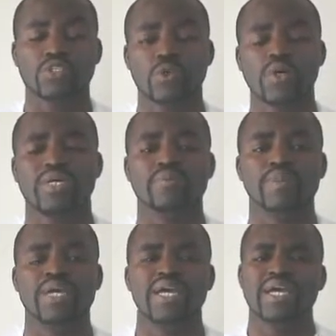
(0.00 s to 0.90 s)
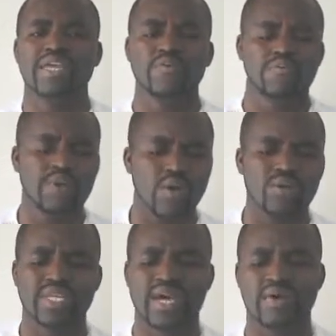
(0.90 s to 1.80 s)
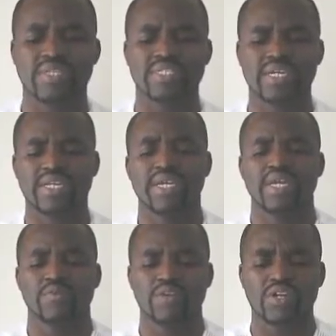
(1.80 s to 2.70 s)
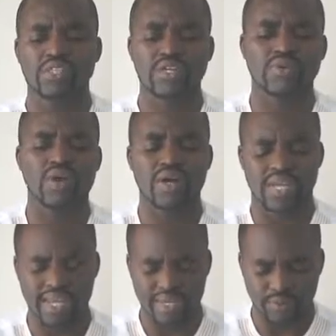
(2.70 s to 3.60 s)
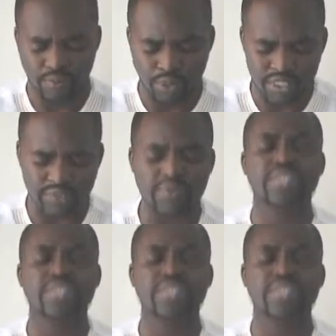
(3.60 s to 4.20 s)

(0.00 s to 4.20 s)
saw him, he fell down. He fell onto the ground and he put his